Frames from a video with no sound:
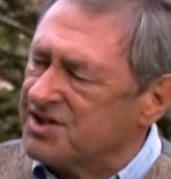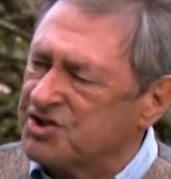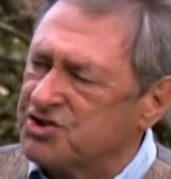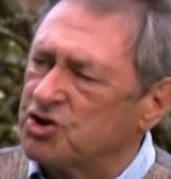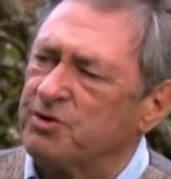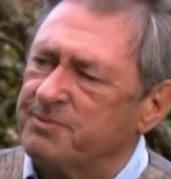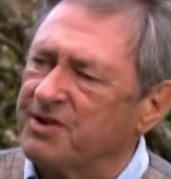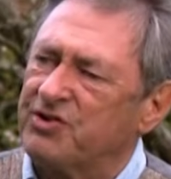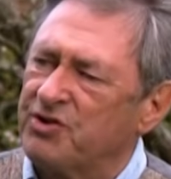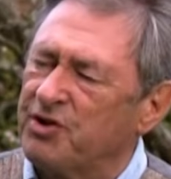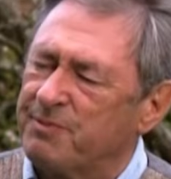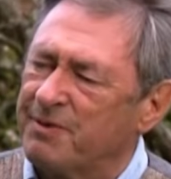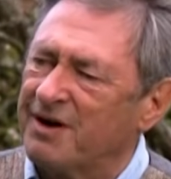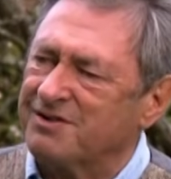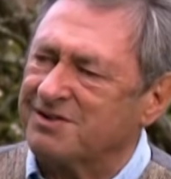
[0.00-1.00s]
talk me through the
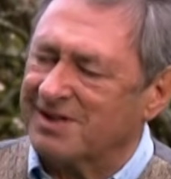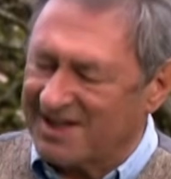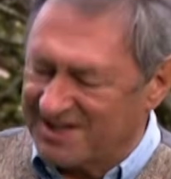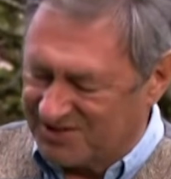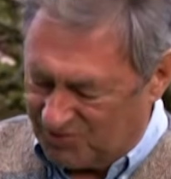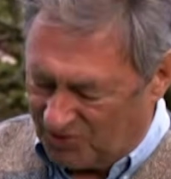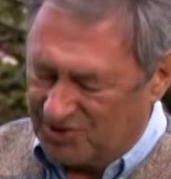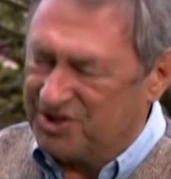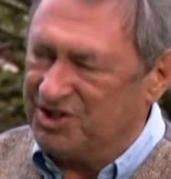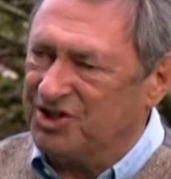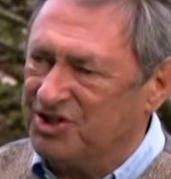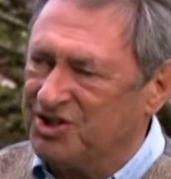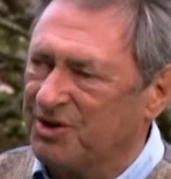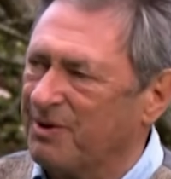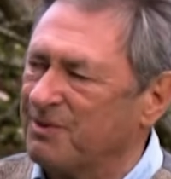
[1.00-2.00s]
process. What did you
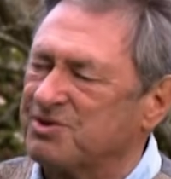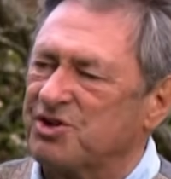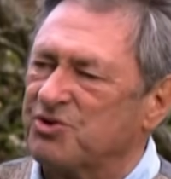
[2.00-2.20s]
do? It was a